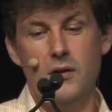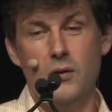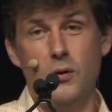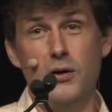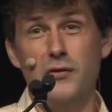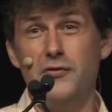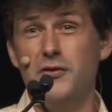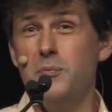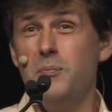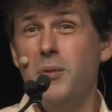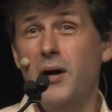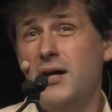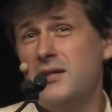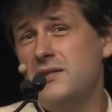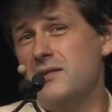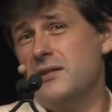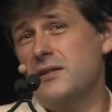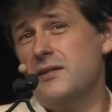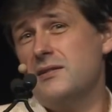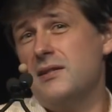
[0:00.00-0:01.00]
Or if your
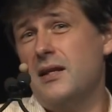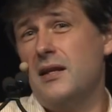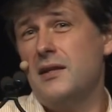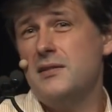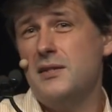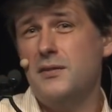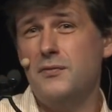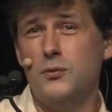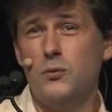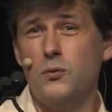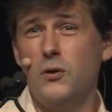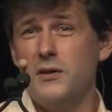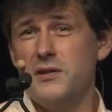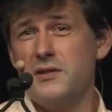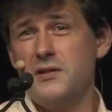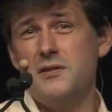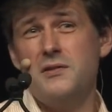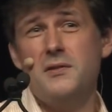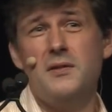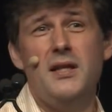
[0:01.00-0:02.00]
boss thinks that, it's even
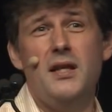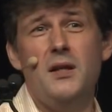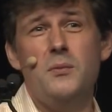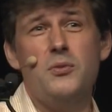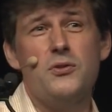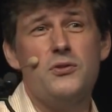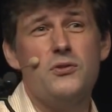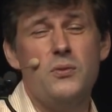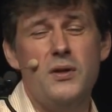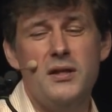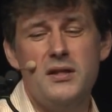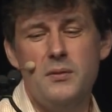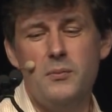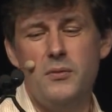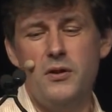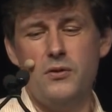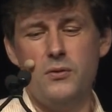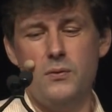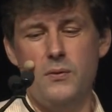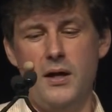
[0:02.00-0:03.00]
worse because you can't persuade
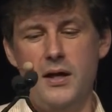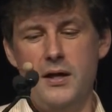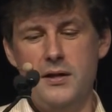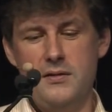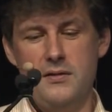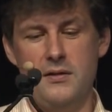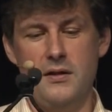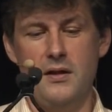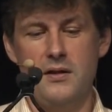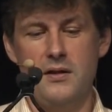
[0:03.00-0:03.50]
them otherwise.